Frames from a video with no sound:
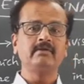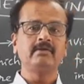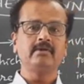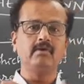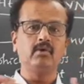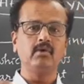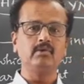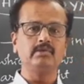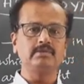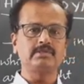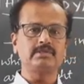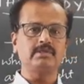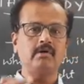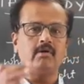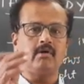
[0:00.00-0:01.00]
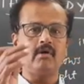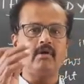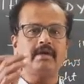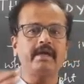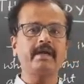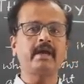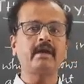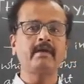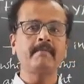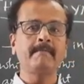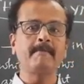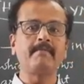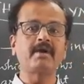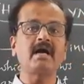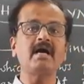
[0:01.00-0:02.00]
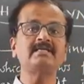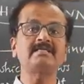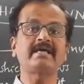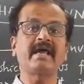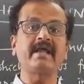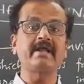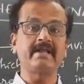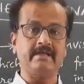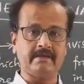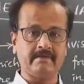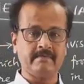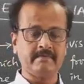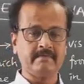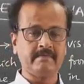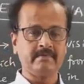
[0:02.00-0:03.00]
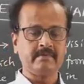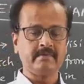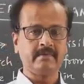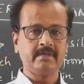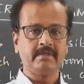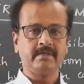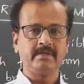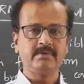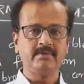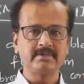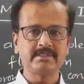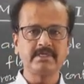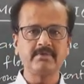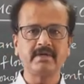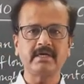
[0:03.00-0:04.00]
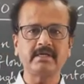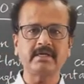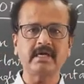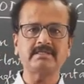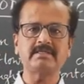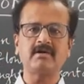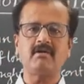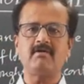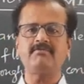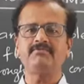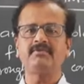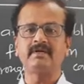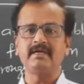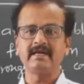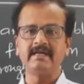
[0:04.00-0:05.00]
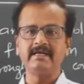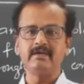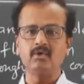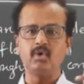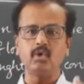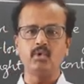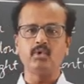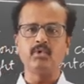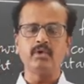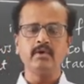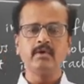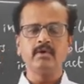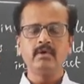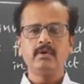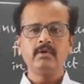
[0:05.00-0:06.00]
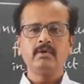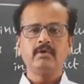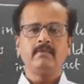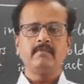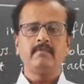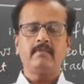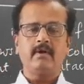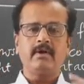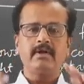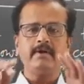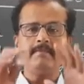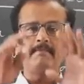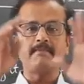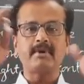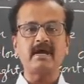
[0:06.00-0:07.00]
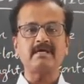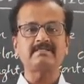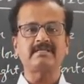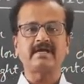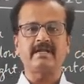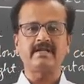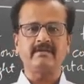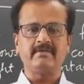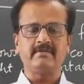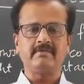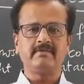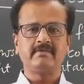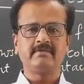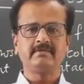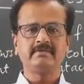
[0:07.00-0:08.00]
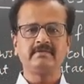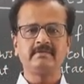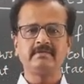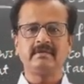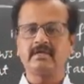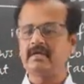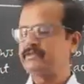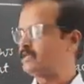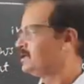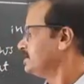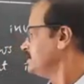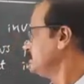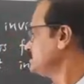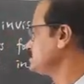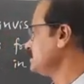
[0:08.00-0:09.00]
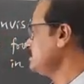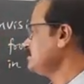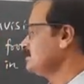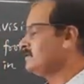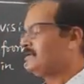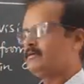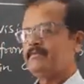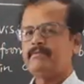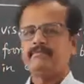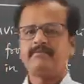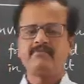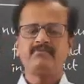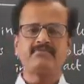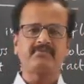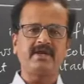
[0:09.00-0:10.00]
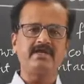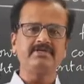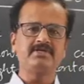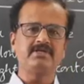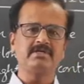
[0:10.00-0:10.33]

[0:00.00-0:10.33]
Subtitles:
the holes on a brass cannon. He was given a task of drilling hole on a brass cannon. I think he is a French